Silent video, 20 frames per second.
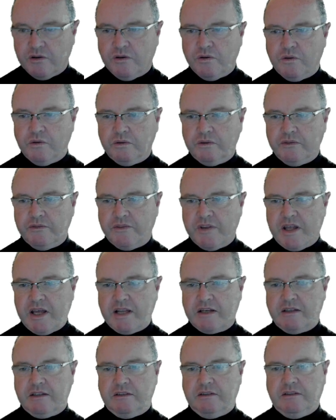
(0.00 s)
all of
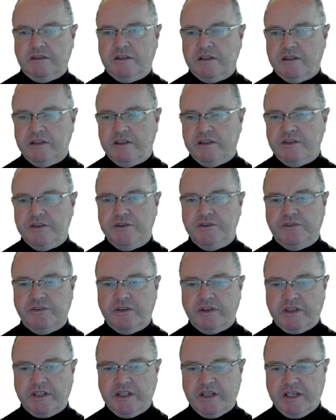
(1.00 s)
that and use
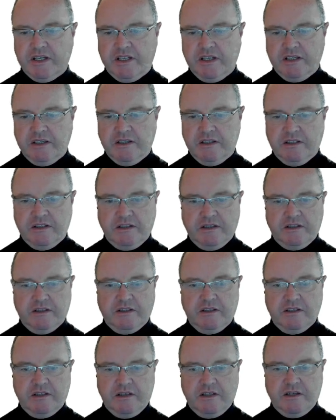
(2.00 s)
it again
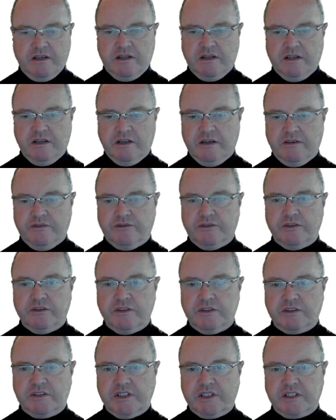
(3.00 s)
for a
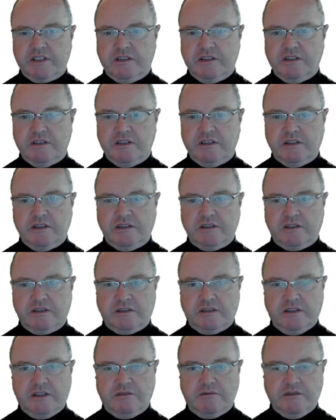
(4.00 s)
second
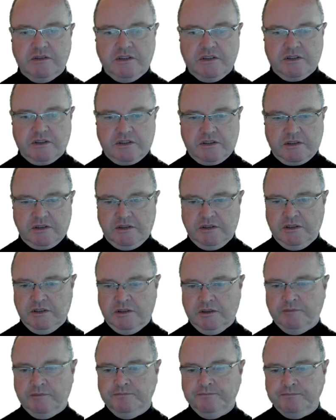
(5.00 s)
sequence.
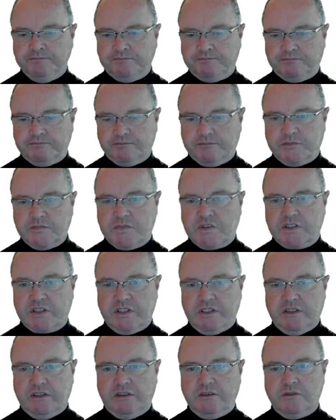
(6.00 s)
It's
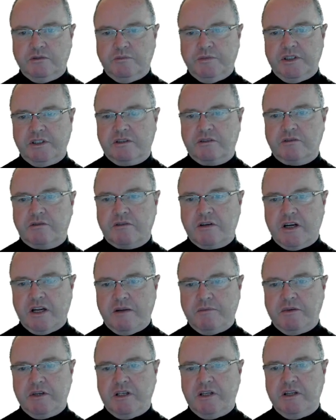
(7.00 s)
getting a little bit
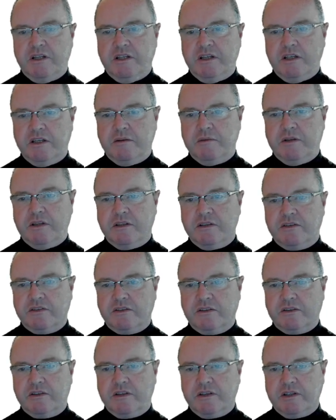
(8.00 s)
crammed in here, that's
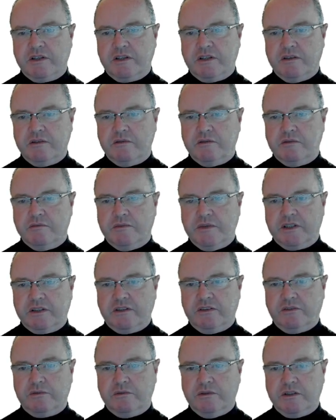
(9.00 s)
okay, we'll make
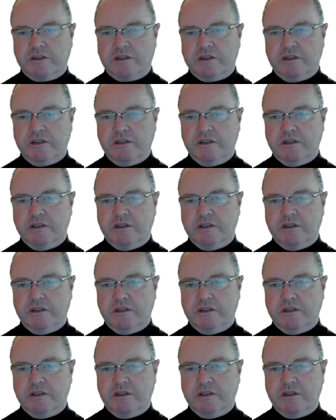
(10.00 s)
this work.